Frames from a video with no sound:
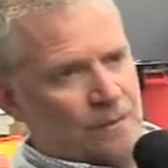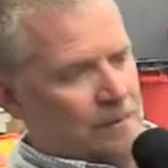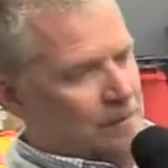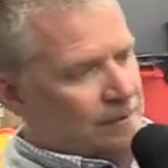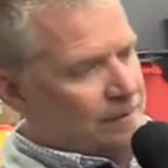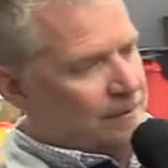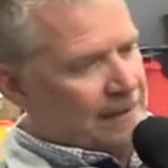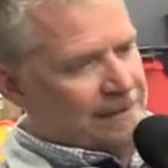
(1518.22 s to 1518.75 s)

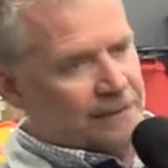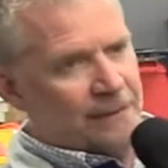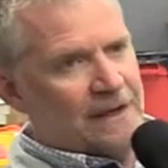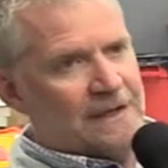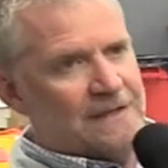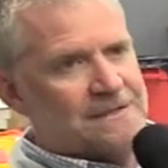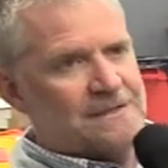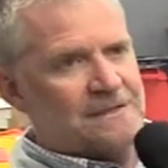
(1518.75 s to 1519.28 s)
about the
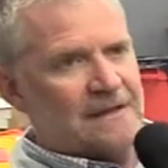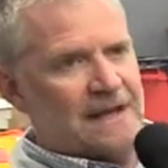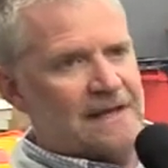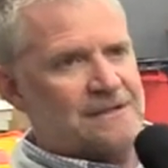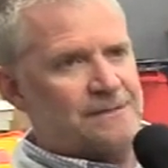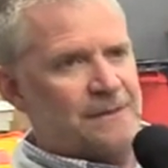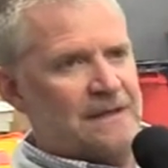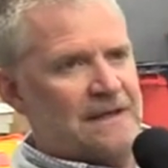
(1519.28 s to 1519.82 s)
race
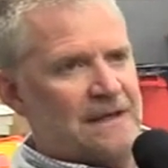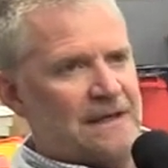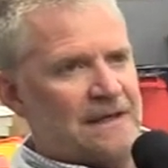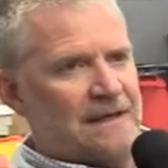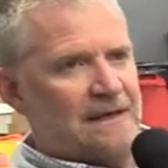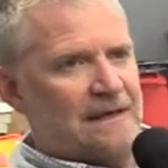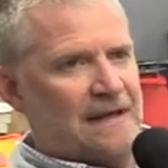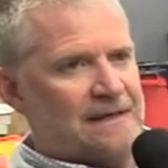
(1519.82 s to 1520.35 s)
last
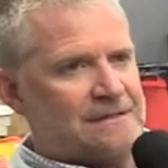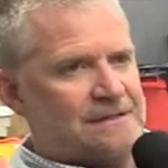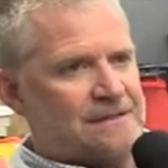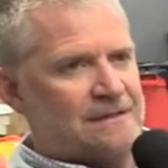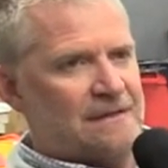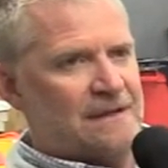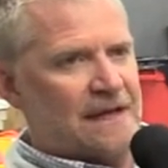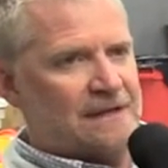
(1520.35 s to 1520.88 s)
weekend. And
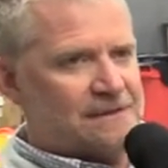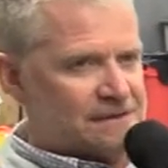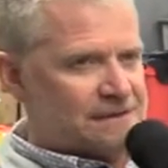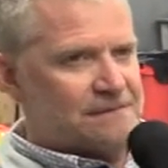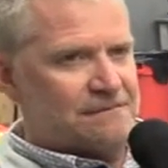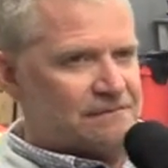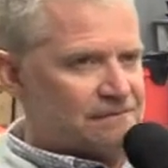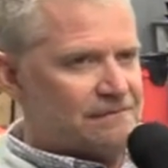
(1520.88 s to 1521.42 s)

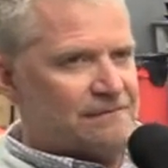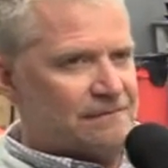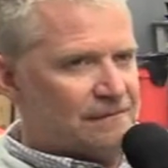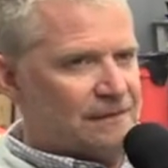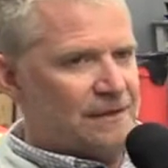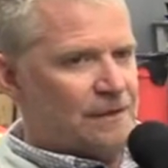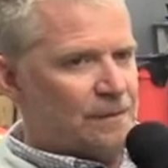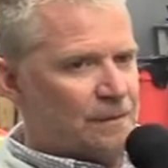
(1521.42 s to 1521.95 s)
that's,
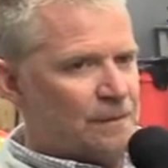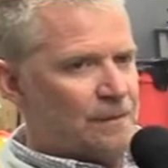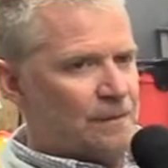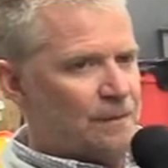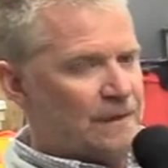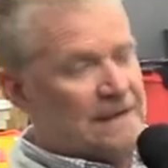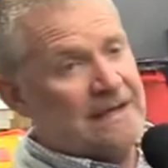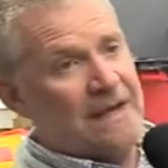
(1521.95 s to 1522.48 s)
you know,
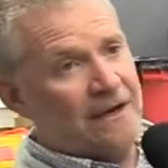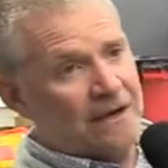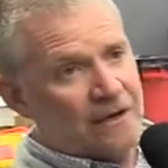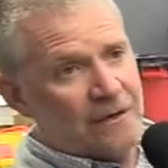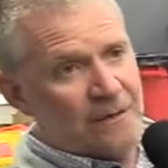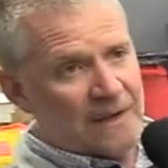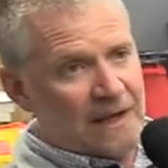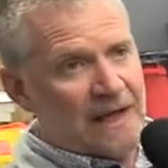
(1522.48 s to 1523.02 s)
we
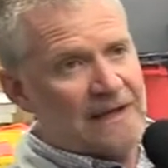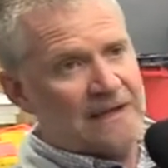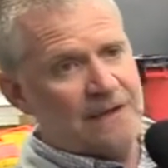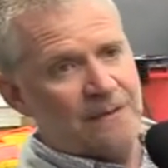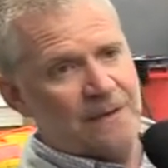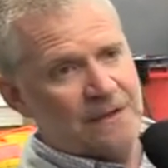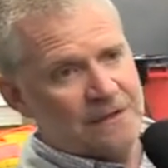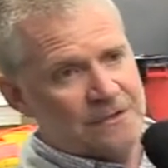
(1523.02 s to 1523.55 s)
care, we like
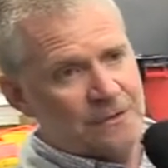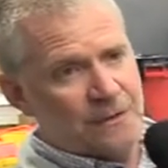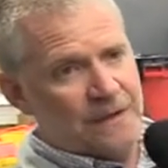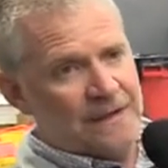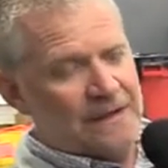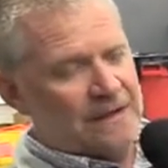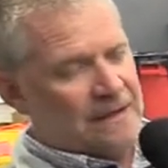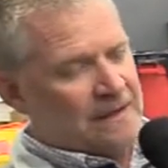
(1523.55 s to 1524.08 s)
it, we enjoy
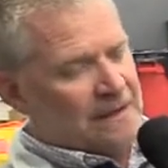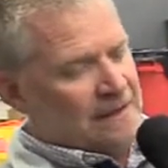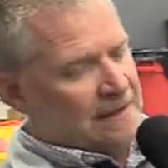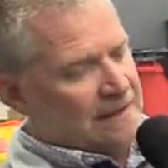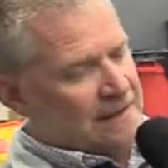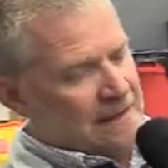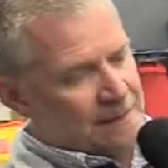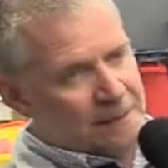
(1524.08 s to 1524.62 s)
it.
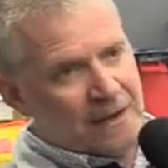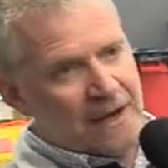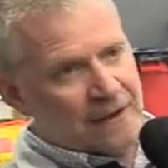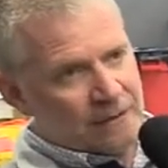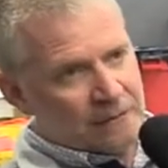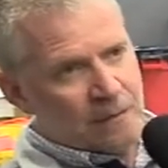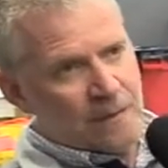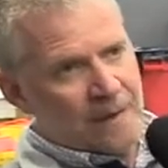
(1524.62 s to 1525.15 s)
And I'm
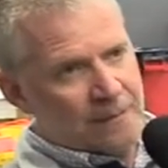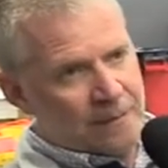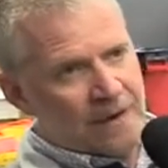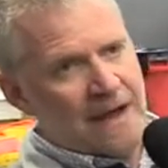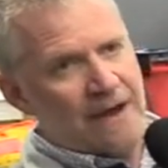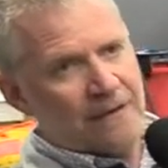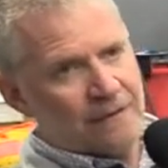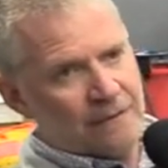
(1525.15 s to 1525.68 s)
proud
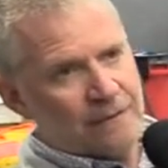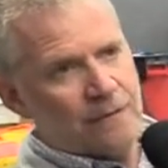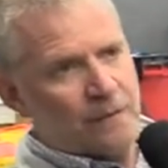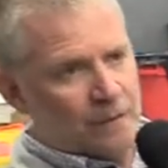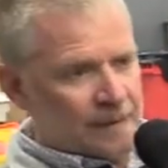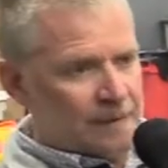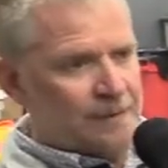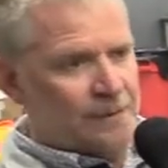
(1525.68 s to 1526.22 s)
of
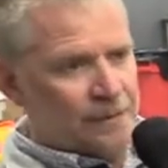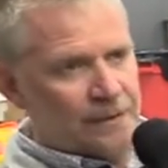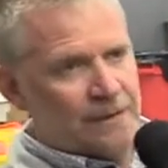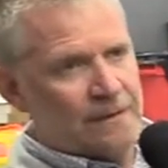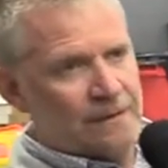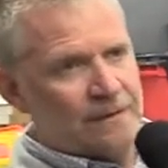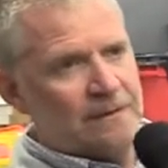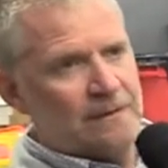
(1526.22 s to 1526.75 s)
what we
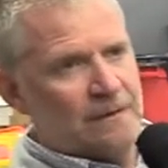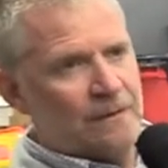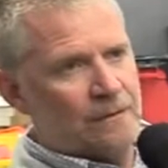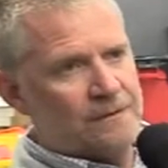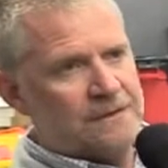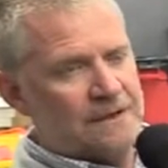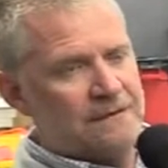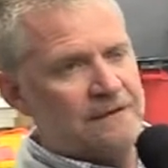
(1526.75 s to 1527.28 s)
put
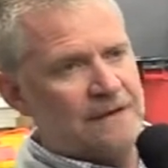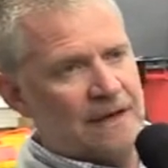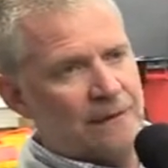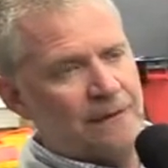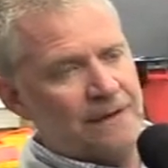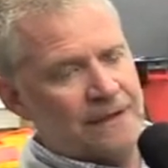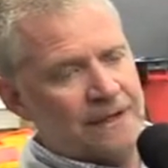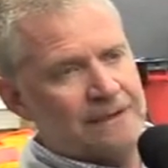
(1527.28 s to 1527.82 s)
on TV. I
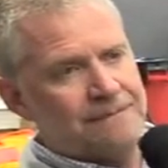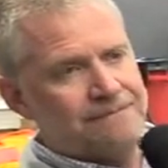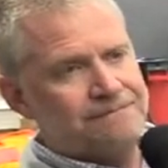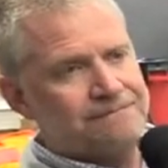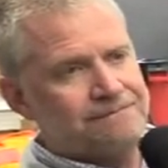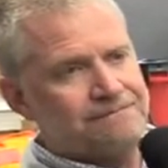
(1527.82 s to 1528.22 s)
really am.